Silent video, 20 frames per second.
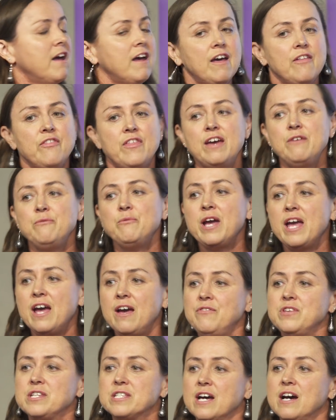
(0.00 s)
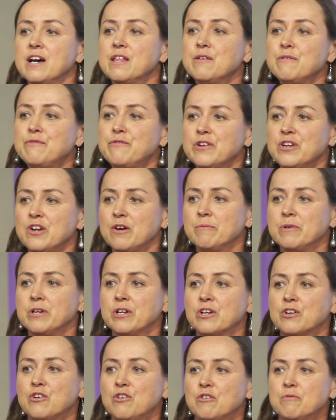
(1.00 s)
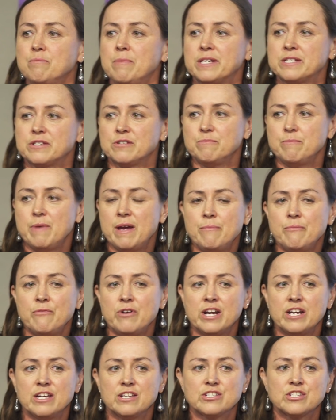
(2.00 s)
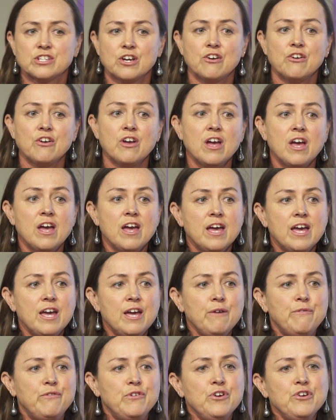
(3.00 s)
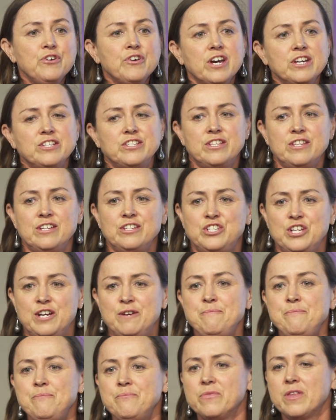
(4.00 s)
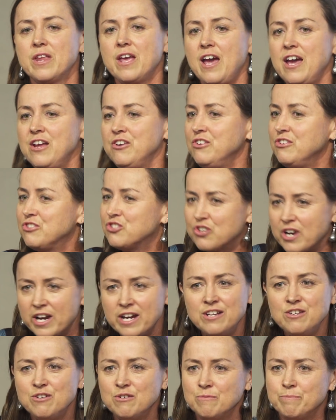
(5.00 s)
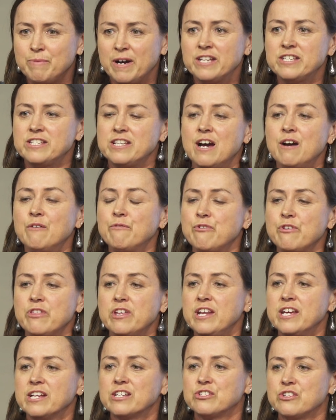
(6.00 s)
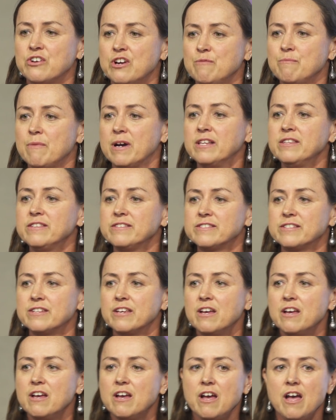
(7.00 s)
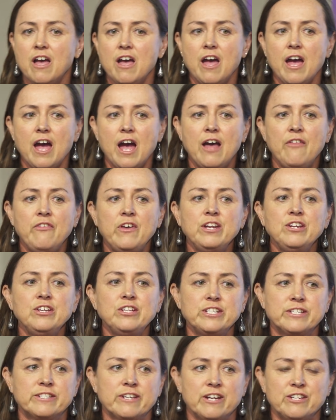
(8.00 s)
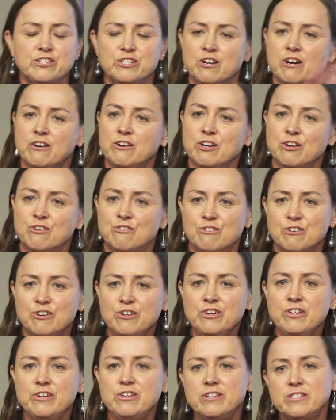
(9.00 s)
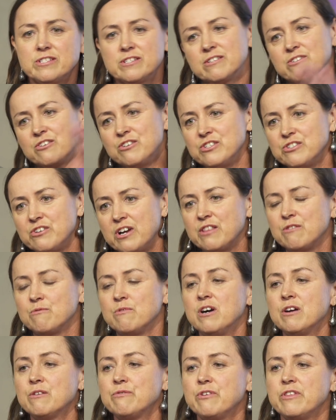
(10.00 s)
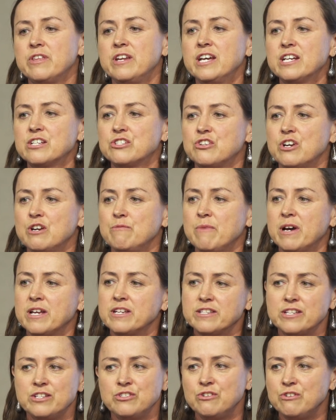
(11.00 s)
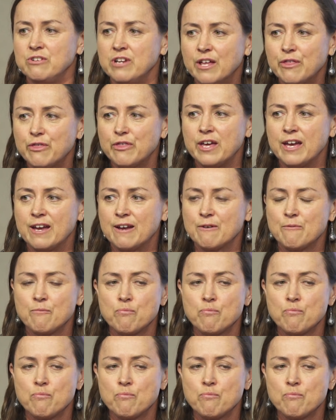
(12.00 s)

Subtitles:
Then we have this other phenomenon called muscle memory. So if you go to the gym and you train your butts out for the next 3 months, and then you decide to go on a cruise around the world for the next 3 months and do nothing,